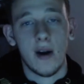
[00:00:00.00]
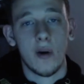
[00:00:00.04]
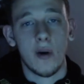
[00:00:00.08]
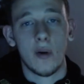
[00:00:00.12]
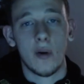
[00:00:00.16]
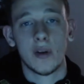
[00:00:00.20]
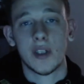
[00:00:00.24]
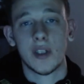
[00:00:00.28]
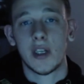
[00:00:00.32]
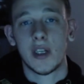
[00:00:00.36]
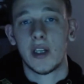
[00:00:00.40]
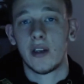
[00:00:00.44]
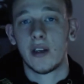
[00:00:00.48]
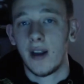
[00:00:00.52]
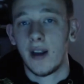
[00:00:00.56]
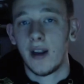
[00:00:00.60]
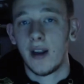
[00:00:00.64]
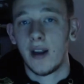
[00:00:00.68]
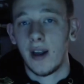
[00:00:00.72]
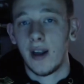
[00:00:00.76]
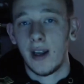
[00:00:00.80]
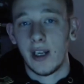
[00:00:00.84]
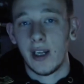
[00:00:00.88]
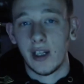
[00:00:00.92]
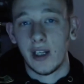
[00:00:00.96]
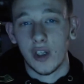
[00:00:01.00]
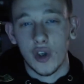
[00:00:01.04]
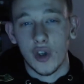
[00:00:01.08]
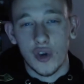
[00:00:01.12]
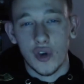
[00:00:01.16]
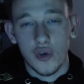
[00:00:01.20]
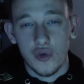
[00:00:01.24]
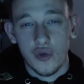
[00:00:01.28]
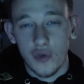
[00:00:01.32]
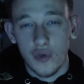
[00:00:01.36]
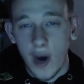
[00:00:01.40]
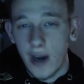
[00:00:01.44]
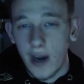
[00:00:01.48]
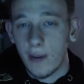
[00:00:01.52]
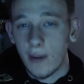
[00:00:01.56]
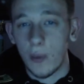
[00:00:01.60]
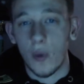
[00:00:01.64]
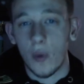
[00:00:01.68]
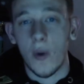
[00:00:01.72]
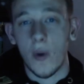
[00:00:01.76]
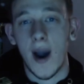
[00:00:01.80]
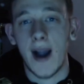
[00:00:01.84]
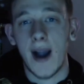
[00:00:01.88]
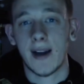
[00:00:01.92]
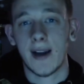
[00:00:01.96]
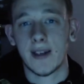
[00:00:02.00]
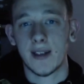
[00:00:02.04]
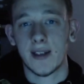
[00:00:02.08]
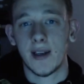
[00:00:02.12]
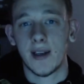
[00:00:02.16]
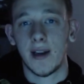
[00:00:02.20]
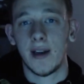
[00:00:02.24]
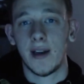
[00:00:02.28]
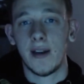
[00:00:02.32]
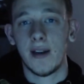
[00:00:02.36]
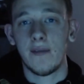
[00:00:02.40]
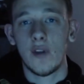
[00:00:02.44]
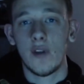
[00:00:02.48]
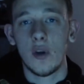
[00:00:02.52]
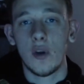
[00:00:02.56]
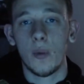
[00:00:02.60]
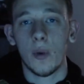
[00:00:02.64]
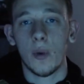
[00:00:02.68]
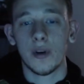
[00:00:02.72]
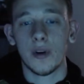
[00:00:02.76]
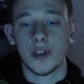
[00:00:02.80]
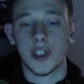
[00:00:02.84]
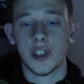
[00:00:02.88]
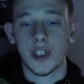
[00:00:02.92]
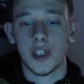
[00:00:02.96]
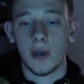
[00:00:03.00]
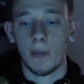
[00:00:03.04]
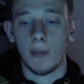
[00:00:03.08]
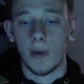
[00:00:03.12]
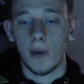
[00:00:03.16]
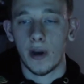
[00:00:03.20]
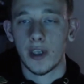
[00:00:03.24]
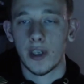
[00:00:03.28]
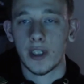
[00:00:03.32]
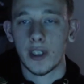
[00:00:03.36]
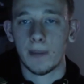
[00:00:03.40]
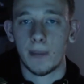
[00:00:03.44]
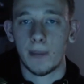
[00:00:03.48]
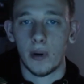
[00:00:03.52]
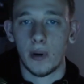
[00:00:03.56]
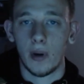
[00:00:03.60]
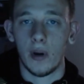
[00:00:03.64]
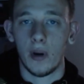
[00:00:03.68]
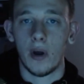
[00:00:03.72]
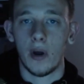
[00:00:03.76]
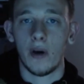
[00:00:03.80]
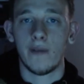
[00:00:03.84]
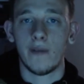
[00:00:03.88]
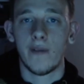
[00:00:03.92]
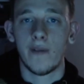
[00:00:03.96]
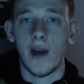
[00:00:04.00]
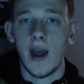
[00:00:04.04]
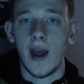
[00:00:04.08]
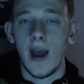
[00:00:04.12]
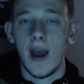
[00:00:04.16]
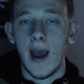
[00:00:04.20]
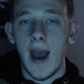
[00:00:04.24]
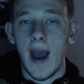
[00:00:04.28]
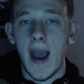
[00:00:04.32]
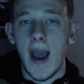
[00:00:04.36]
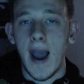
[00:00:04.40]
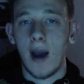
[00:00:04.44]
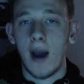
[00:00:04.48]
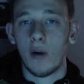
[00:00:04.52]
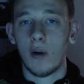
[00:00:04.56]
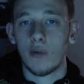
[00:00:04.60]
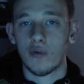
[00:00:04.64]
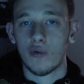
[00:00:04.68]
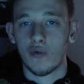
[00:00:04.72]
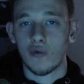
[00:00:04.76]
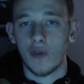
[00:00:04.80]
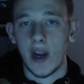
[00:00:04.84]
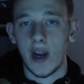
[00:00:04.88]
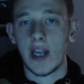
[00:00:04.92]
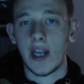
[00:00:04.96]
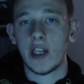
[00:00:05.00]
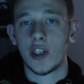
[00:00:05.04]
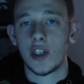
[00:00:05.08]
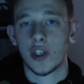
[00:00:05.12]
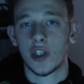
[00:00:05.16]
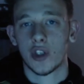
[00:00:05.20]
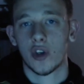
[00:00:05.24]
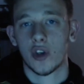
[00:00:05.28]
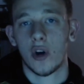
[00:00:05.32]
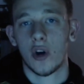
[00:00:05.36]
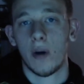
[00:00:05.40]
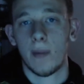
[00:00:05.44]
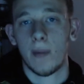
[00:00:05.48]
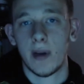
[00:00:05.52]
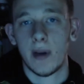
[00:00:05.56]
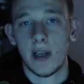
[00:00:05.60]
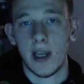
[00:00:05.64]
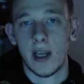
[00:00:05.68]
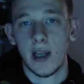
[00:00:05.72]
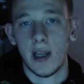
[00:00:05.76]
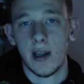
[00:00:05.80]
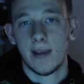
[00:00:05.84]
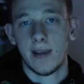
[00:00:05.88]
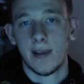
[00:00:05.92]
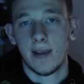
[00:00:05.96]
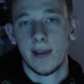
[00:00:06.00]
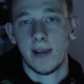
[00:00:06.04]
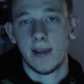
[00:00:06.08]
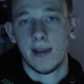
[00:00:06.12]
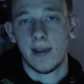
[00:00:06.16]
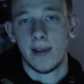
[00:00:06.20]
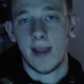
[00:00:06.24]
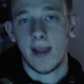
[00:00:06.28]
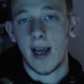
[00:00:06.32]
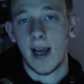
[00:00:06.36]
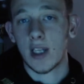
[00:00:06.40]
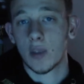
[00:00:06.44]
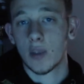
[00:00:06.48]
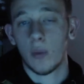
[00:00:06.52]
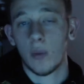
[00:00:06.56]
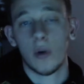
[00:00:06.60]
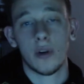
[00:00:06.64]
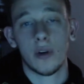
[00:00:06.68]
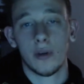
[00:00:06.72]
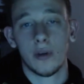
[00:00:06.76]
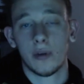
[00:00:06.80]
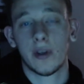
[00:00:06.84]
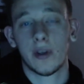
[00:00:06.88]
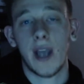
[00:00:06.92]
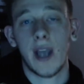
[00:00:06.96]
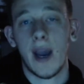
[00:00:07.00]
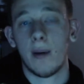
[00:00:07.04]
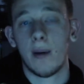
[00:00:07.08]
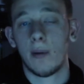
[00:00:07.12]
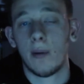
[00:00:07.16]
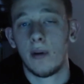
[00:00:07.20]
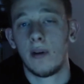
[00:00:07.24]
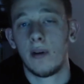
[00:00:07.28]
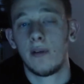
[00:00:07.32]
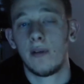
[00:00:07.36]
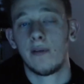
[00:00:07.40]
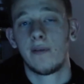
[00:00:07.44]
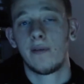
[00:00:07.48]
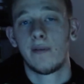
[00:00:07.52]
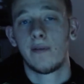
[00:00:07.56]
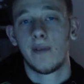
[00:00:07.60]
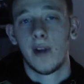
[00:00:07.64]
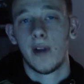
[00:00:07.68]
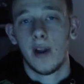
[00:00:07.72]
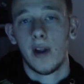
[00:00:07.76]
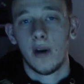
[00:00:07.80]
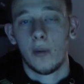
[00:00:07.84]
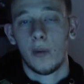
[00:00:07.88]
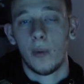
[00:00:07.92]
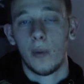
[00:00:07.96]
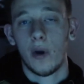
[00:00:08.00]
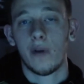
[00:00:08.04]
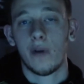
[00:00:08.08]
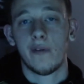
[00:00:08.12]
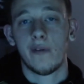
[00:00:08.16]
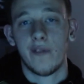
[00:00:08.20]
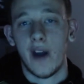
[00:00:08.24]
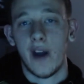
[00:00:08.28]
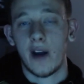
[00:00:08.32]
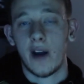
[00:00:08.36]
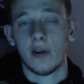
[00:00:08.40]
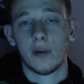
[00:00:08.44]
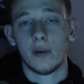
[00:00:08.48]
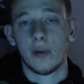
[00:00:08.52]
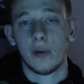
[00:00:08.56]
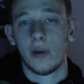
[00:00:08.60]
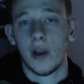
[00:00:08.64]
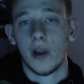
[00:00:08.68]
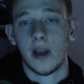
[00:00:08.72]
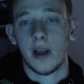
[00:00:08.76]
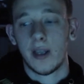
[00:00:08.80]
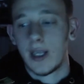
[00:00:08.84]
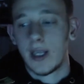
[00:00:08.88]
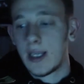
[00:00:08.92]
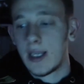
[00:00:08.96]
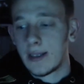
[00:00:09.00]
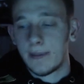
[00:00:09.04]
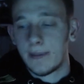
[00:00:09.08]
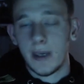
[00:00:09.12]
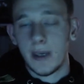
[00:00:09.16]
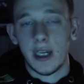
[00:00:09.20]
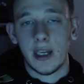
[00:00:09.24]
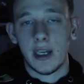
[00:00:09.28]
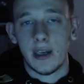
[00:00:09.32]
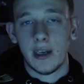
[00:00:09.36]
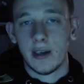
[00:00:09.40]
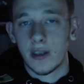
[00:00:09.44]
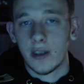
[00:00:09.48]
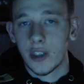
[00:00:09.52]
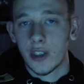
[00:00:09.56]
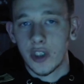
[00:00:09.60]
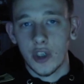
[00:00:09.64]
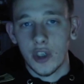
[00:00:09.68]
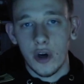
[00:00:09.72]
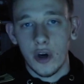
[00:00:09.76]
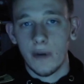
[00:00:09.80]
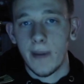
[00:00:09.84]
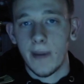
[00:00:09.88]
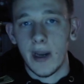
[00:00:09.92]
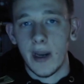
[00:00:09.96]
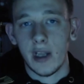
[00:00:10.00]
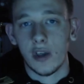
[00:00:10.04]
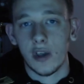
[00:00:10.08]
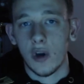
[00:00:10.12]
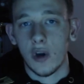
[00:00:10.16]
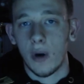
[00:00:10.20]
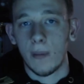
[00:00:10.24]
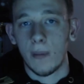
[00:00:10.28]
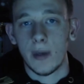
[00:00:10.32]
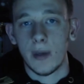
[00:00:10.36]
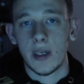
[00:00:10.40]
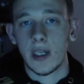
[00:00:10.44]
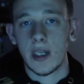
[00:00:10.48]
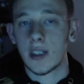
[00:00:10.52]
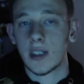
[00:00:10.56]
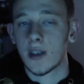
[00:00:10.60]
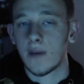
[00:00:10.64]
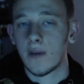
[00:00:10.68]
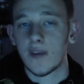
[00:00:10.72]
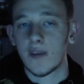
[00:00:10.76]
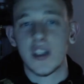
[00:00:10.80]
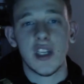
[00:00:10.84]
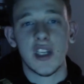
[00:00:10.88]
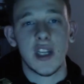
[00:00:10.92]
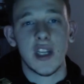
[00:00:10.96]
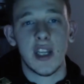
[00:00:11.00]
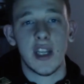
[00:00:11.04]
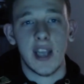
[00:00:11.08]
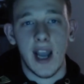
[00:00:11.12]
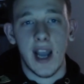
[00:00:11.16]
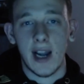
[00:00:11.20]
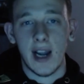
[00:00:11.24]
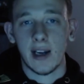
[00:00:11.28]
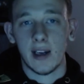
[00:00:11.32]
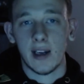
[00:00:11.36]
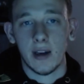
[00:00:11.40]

Ferrell is an incredible actor, and if you want someone to pull off outrageous comedy, that's what you'll get with Will Ferrell. Like, he's been in so many comedies, obviously The